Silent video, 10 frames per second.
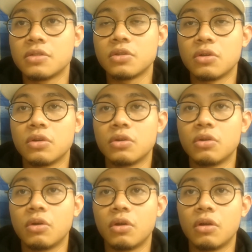
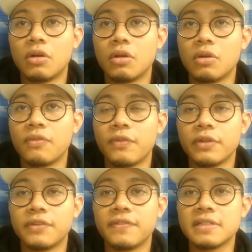So
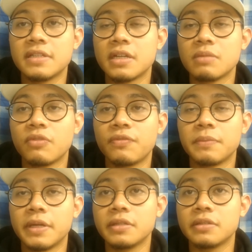for the vertical
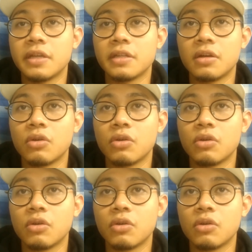movement that